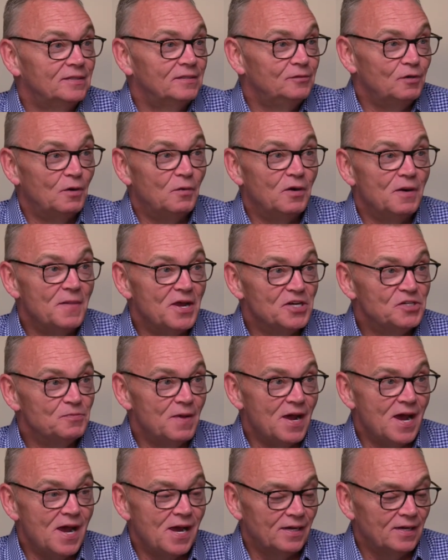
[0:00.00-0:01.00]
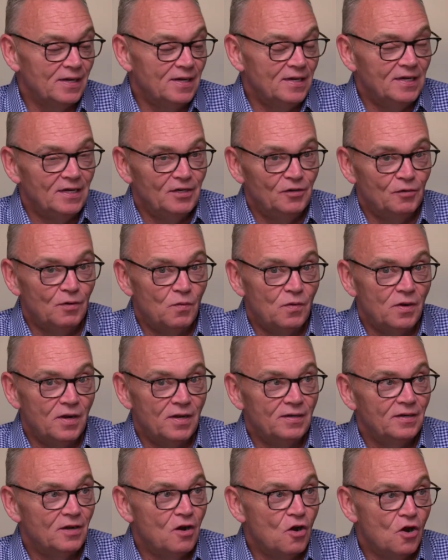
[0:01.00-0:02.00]
Do I want a mesh back? Do I
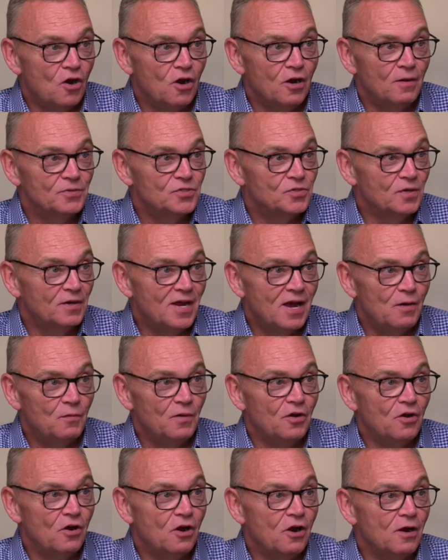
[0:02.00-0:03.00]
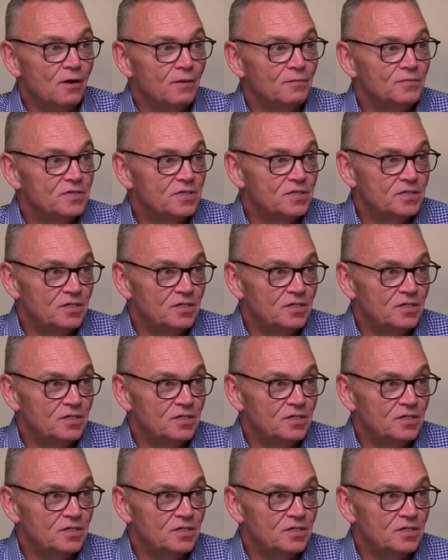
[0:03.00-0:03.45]
want arms? Do I not want arms?